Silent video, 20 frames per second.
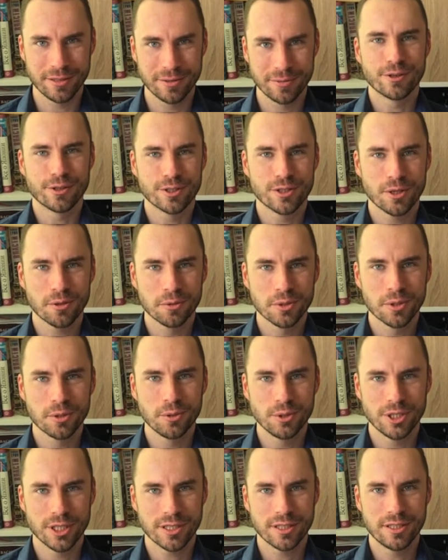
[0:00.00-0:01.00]
For those
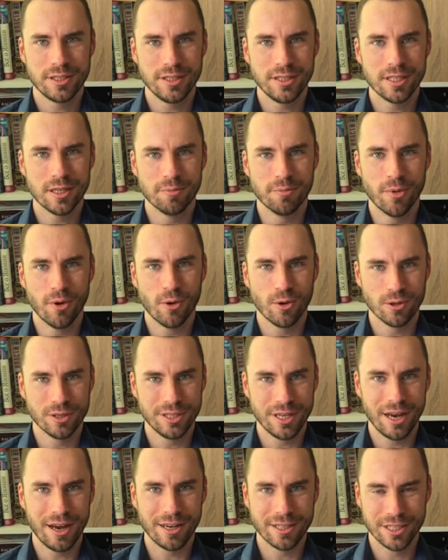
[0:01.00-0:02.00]
who just need a bold
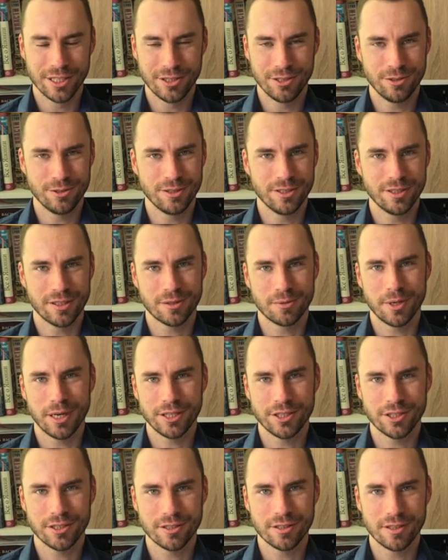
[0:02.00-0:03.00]
answer to this
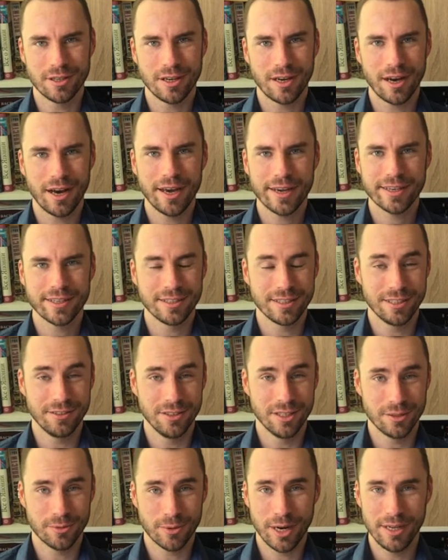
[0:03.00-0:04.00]
question, I can give
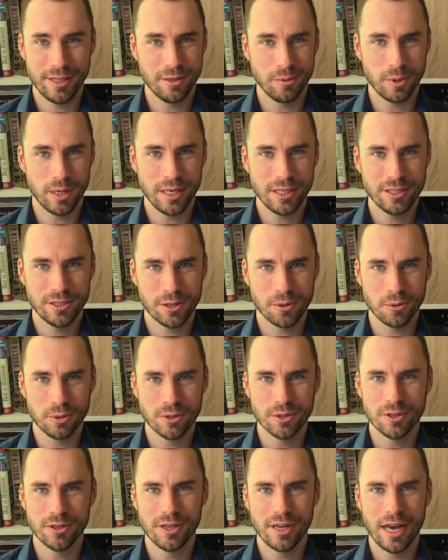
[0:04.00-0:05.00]
it right away, so
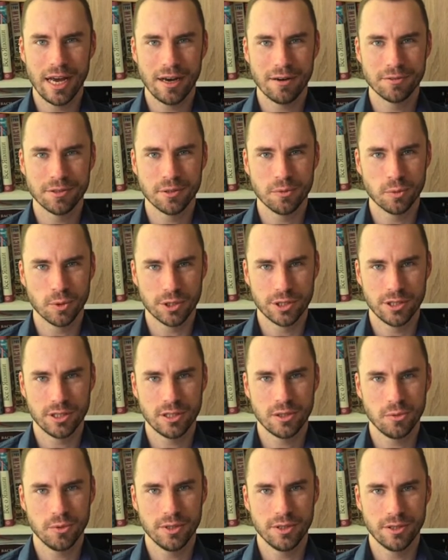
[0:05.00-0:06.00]
you don't have to watch
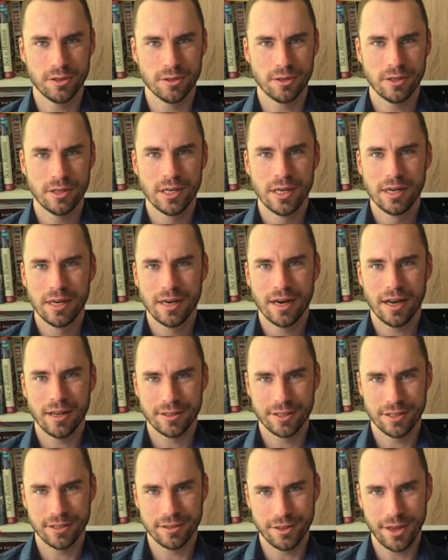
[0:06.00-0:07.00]
this video
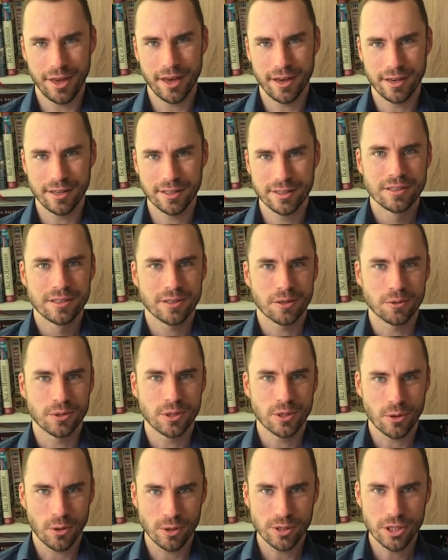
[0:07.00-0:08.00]
until the end. So
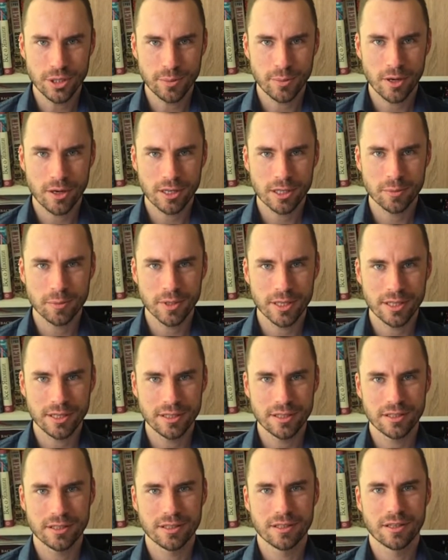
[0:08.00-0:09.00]
to launch a
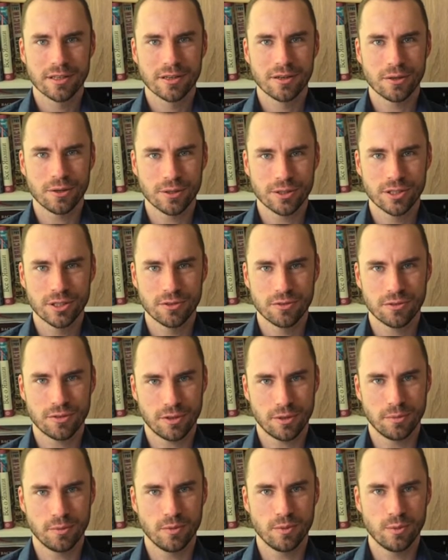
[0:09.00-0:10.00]
marketplace costs
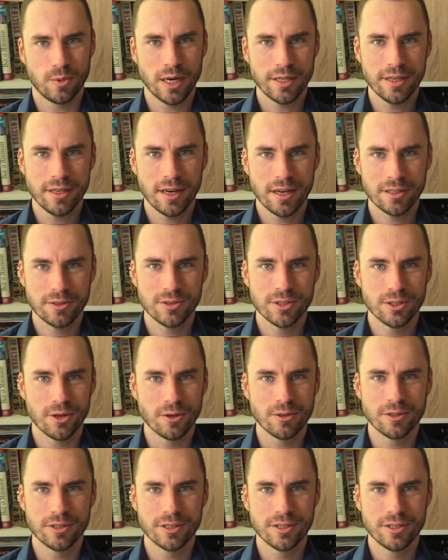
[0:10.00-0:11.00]
from
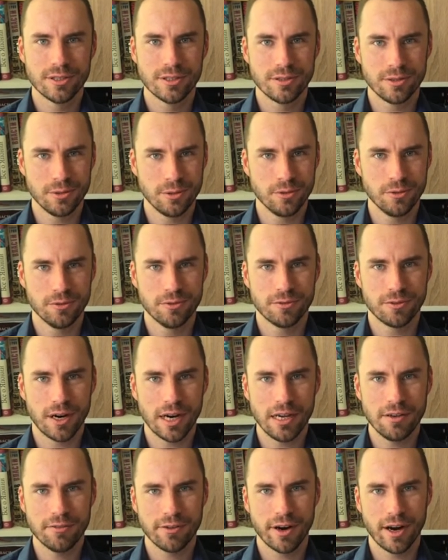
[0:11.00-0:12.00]
$100 to
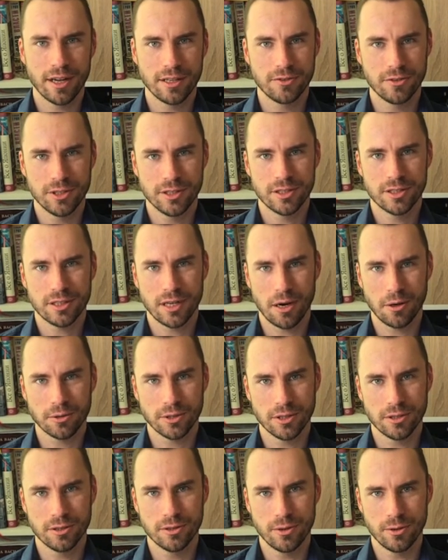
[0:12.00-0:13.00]

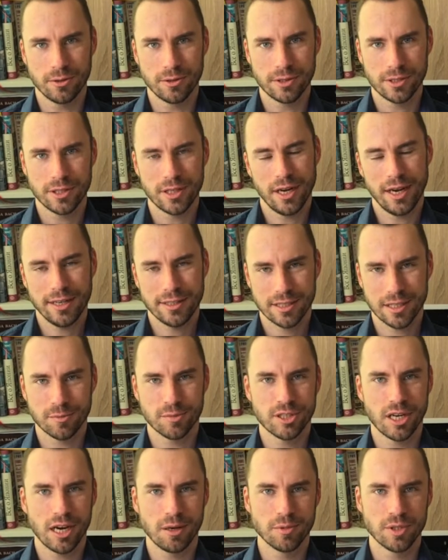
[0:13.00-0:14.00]
$500,000 and
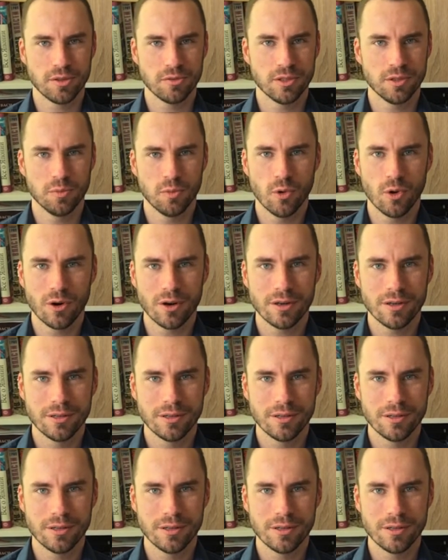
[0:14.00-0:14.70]
sometimes even more.